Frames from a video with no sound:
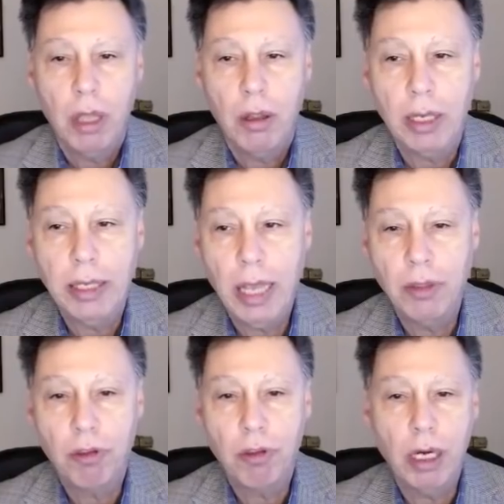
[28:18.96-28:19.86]
Again,
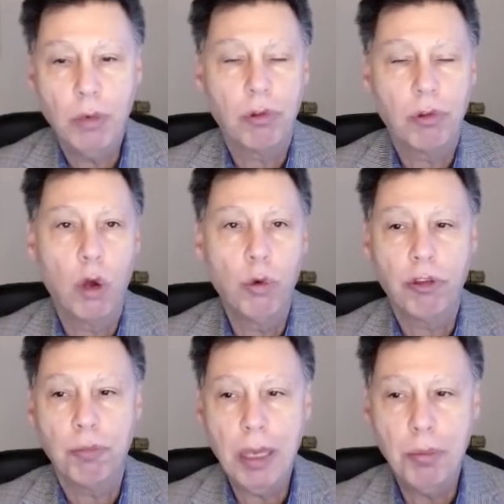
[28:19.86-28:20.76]
the study was
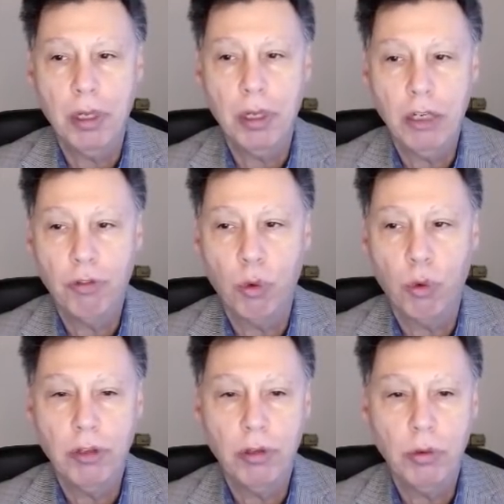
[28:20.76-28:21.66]
low-risk people, age
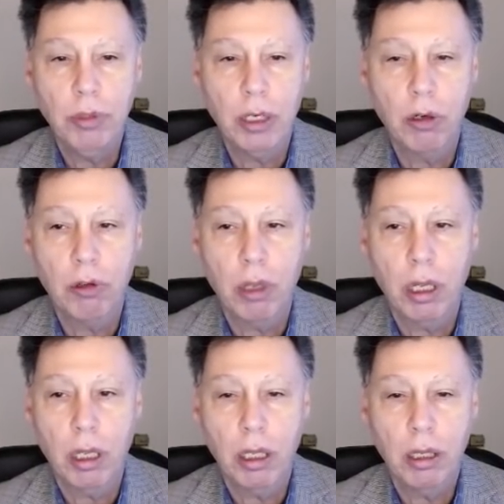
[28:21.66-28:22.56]
42 years
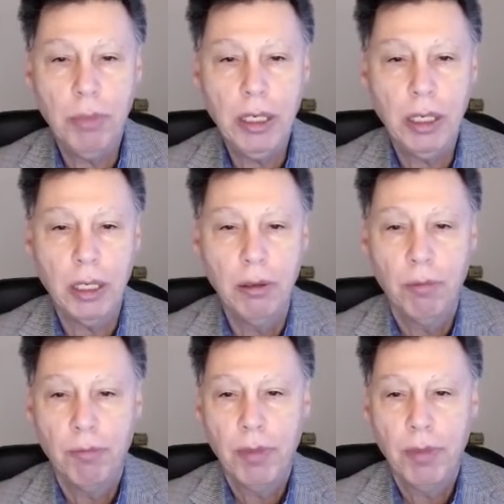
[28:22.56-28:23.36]
on the median.